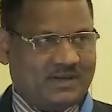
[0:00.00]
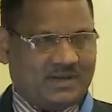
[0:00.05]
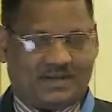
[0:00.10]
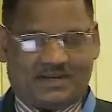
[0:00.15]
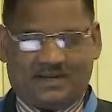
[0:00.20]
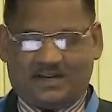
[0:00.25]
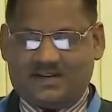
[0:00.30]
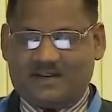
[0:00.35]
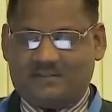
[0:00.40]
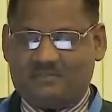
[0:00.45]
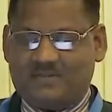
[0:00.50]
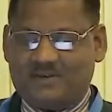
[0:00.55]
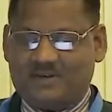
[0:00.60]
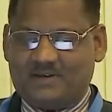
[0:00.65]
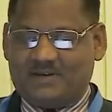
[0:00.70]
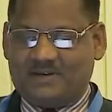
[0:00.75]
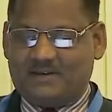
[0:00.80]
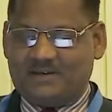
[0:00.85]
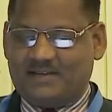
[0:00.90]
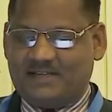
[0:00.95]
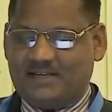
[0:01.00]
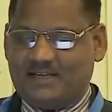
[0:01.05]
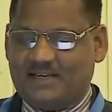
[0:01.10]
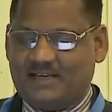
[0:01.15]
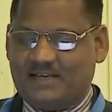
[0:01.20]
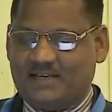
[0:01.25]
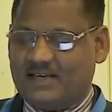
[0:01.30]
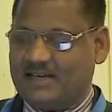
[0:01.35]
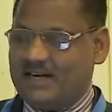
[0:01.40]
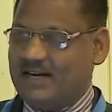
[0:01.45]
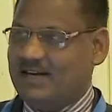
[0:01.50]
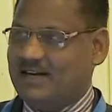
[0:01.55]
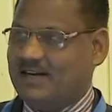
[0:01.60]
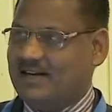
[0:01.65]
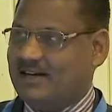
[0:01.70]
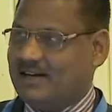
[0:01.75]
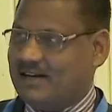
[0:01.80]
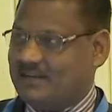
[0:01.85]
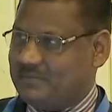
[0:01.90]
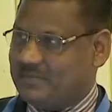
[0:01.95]
the
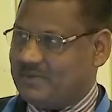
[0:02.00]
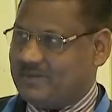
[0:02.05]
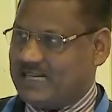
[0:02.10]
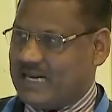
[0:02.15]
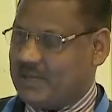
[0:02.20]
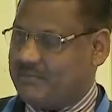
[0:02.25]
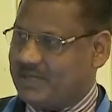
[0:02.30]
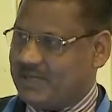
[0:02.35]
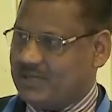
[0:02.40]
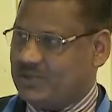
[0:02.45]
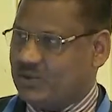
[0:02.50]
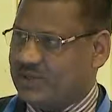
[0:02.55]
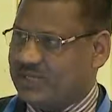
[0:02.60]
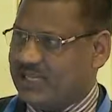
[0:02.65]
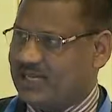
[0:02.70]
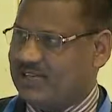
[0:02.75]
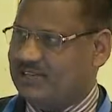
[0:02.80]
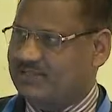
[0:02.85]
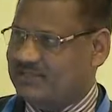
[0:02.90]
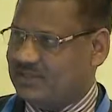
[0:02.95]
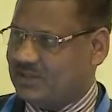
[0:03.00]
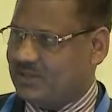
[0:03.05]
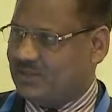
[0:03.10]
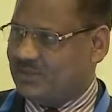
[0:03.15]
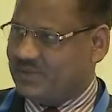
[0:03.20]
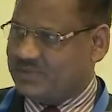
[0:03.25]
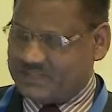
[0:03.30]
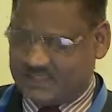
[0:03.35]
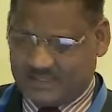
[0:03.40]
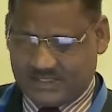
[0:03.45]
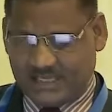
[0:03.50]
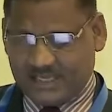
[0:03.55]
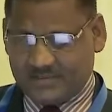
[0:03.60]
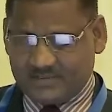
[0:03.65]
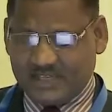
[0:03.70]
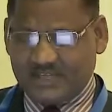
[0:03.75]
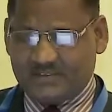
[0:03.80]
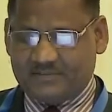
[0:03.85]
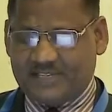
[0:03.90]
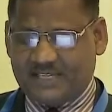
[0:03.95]
error trapping routines, which
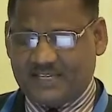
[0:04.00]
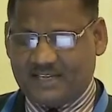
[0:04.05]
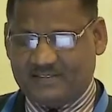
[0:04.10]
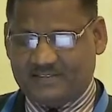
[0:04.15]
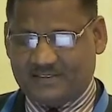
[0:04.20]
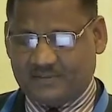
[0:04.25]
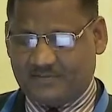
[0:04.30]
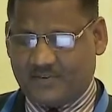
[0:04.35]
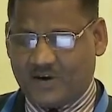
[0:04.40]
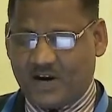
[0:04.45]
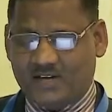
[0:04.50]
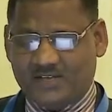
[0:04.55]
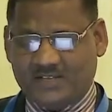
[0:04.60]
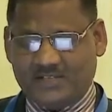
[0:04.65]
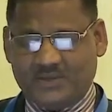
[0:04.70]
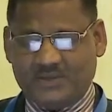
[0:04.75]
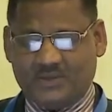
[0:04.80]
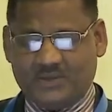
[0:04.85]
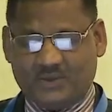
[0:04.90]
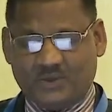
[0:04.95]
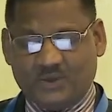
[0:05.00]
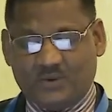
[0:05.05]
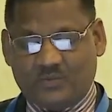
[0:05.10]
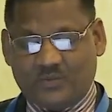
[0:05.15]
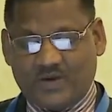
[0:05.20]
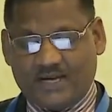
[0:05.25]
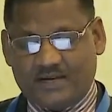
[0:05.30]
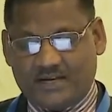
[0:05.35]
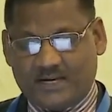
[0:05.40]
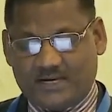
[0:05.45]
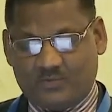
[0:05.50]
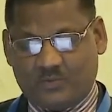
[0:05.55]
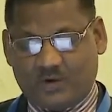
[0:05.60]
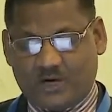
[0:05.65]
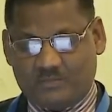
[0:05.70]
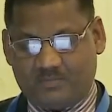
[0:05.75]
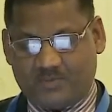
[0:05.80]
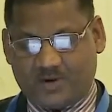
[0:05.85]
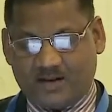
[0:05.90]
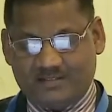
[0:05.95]
even if there is a fault, you know where, at
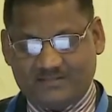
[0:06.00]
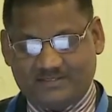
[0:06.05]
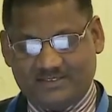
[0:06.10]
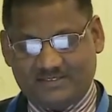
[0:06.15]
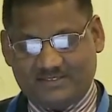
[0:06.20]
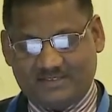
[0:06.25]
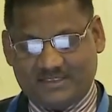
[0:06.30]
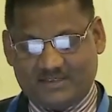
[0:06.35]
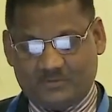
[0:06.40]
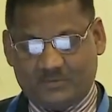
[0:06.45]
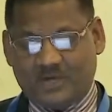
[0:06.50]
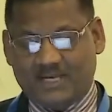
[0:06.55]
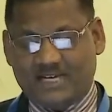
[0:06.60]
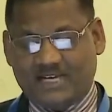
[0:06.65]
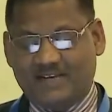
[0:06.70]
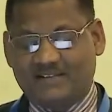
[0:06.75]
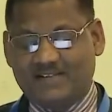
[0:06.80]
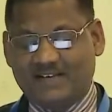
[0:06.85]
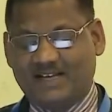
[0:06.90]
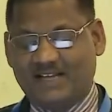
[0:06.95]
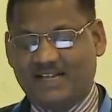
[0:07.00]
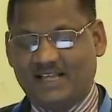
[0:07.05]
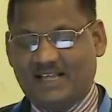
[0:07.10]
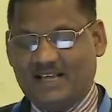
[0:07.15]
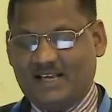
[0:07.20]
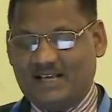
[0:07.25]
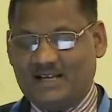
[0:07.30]
what process, at what level,